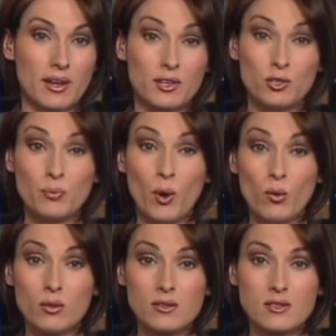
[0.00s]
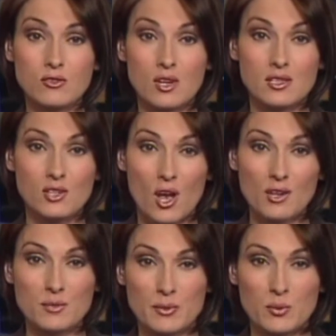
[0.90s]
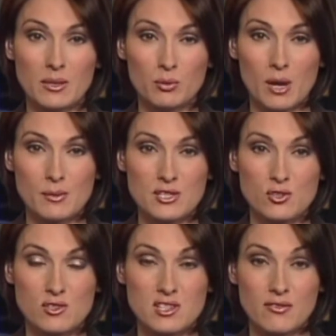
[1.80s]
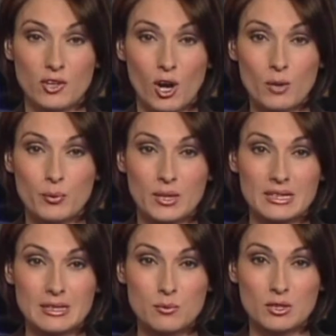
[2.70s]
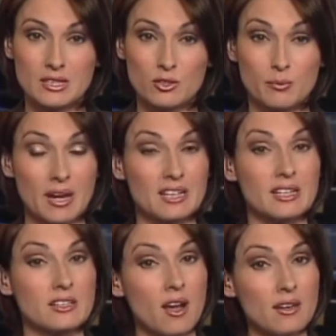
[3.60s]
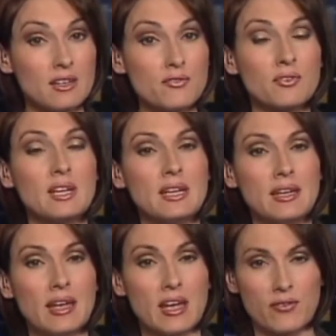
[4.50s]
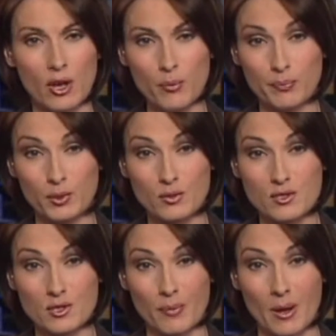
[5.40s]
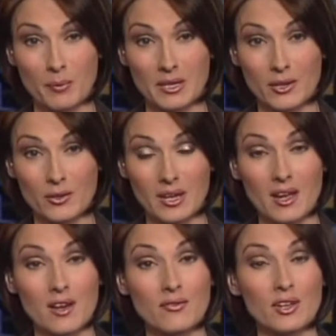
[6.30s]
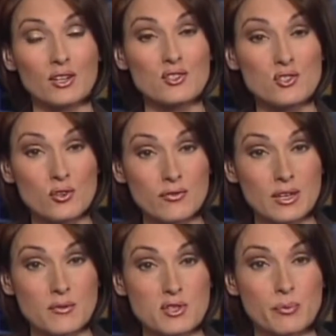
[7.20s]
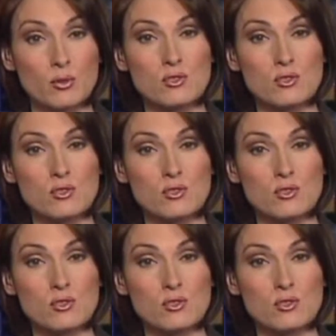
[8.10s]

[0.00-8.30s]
A new poll suggests talks between Prime Minister Stephen Harper and Liberal leader Michael Ignatieff have helped boost the popularity of the Conservatives. The poll